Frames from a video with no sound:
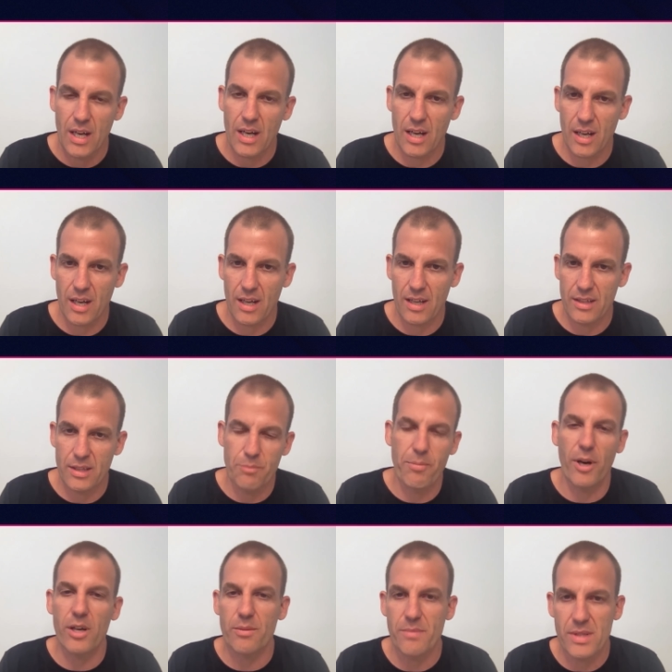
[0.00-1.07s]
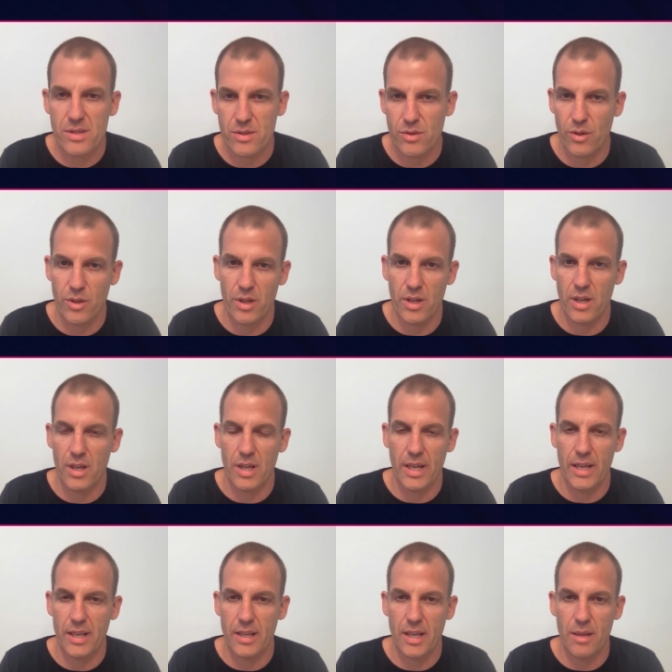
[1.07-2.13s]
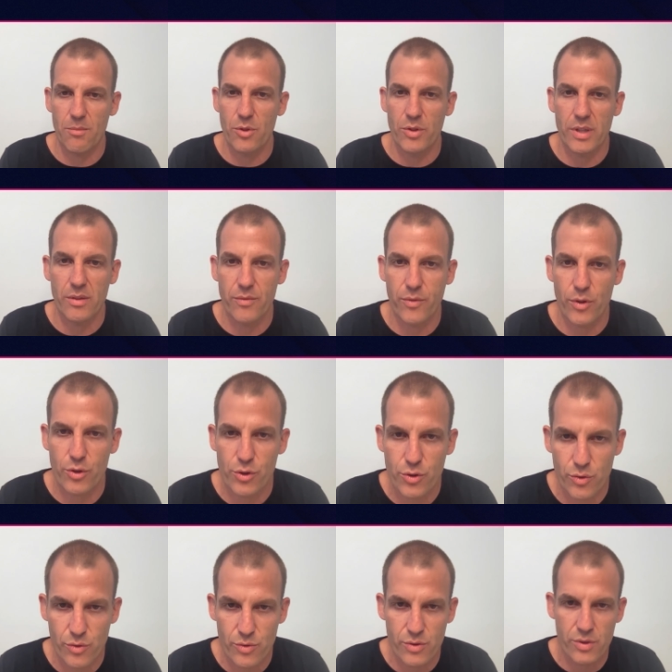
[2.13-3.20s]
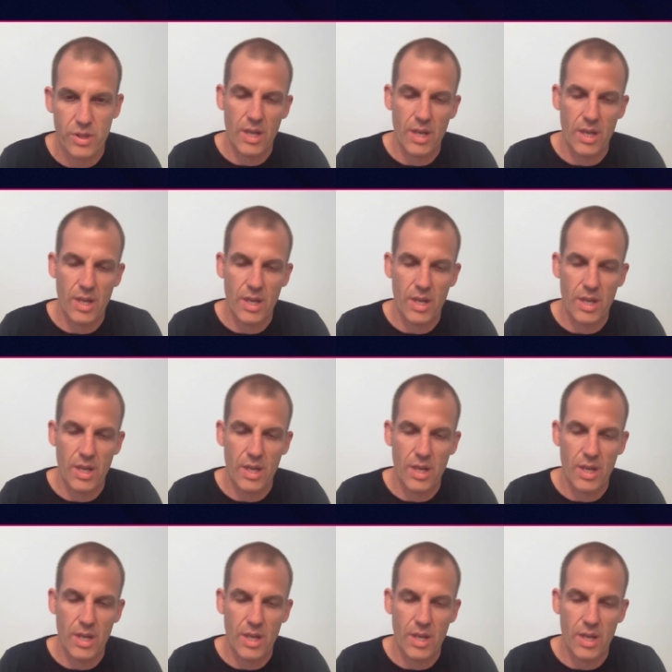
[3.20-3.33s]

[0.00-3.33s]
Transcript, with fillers: a, uh, department store and i'm looking for shoes